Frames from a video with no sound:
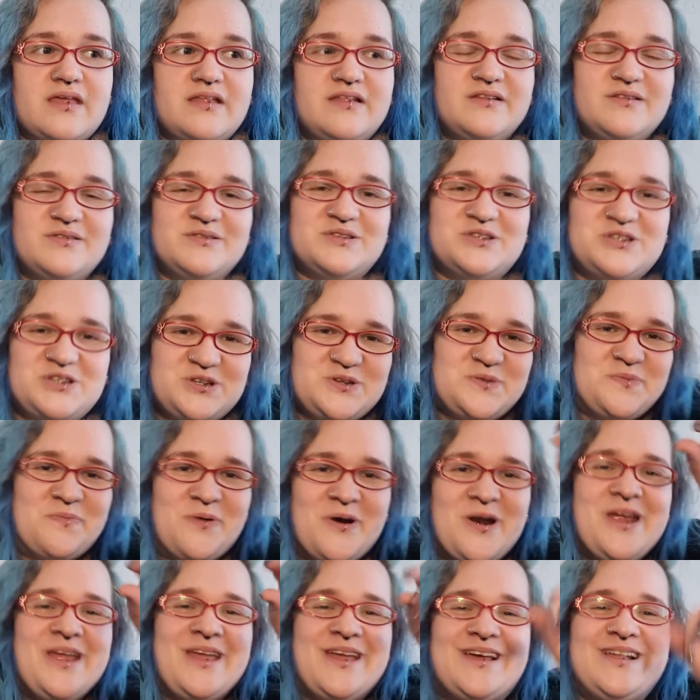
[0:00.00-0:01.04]
little
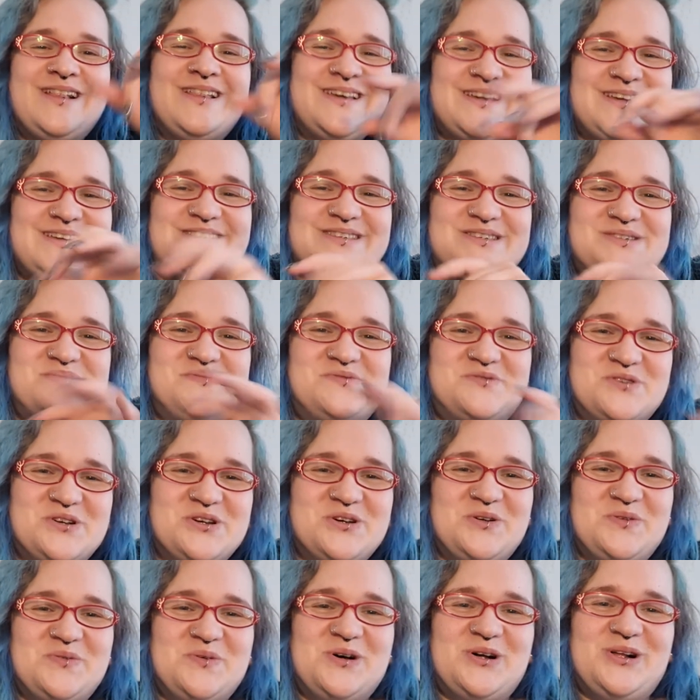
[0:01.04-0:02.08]
sprinklings of
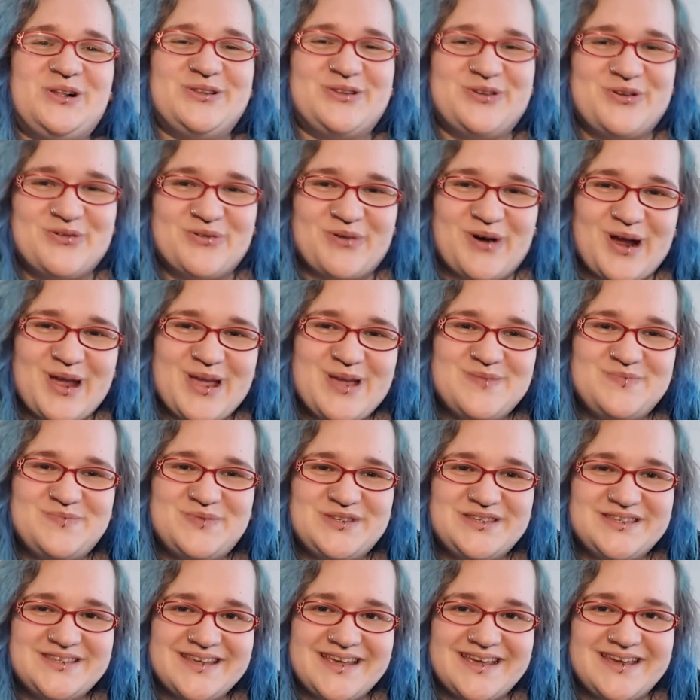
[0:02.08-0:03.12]
real world
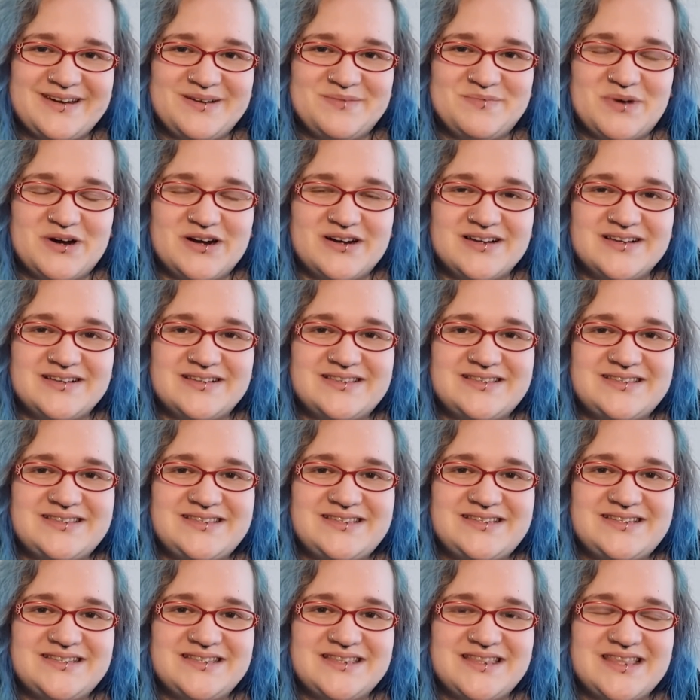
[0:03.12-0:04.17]
gripes in
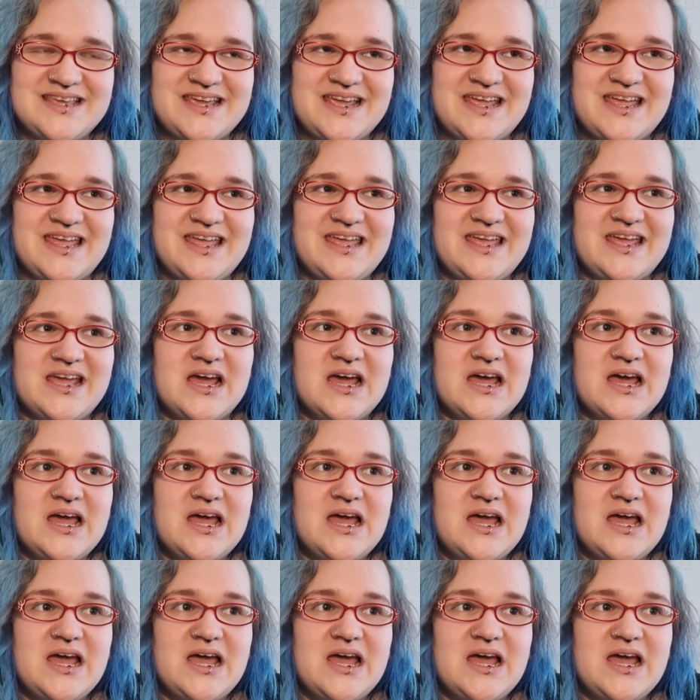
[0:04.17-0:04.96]
amongst the